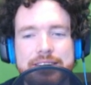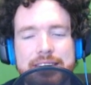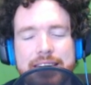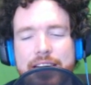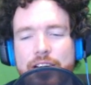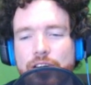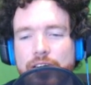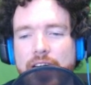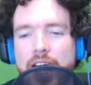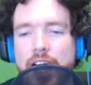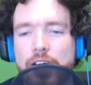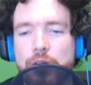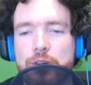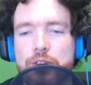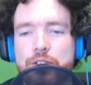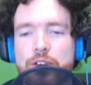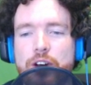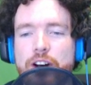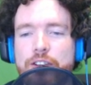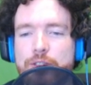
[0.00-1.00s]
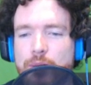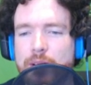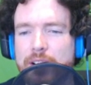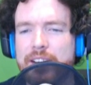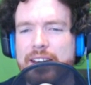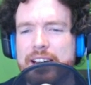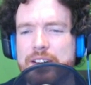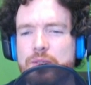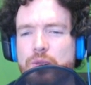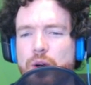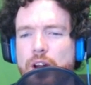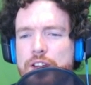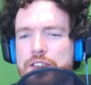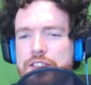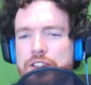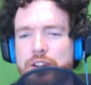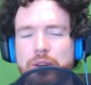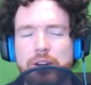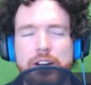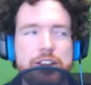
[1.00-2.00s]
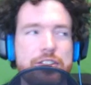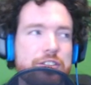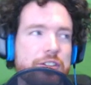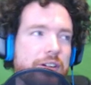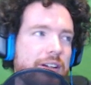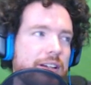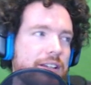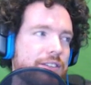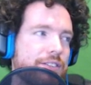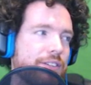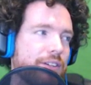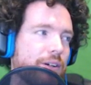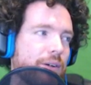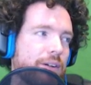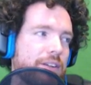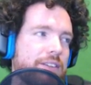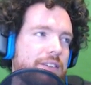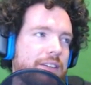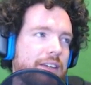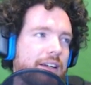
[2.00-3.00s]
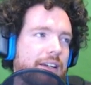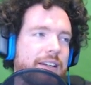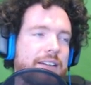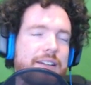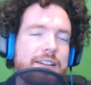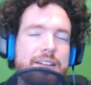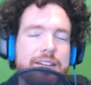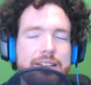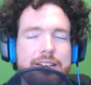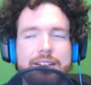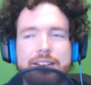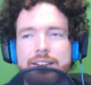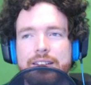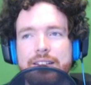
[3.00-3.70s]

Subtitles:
it's the Elgato software that runs the green screen, so it's like,